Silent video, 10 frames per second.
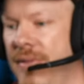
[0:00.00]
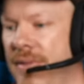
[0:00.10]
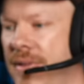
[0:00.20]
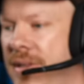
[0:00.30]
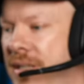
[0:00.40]

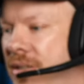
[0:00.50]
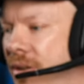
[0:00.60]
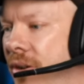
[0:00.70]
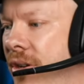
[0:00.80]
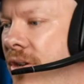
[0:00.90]
this
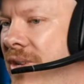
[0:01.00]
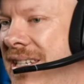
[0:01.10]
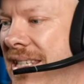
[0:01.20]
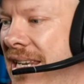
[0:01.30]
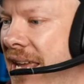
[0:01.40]

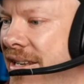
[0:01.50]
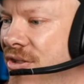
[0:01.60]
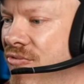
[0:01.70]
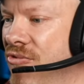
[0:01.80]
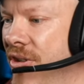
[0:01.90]
IRIX
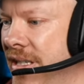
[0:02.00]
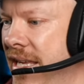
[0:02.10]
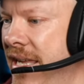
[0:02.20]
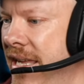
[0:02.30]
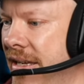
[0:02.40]
lens right
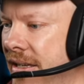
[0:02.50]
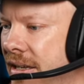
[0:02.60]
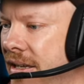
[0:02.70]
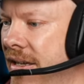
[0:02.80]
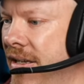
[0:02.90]
here.
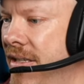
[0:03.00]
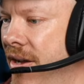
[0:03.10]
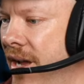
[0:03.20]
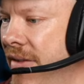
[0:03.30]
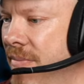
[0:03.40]
So
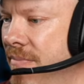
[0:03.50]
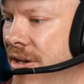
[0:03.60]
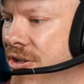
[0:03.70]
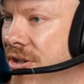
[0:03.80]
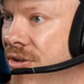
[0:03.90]
I haven't
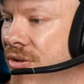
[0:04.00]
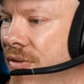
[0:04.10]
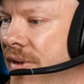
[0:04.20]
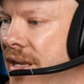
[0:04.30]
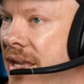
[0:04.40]
mentioned
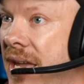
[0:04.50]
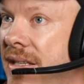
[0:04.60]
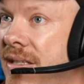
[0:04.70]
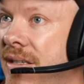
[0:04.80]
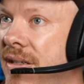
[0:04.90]
nothing
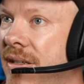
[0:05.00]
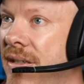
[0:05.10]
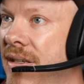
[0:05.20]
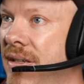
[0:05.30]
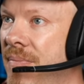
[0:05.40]
yet
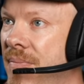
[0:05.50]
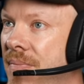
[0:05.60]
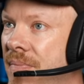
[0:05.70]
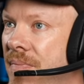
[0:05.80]
um,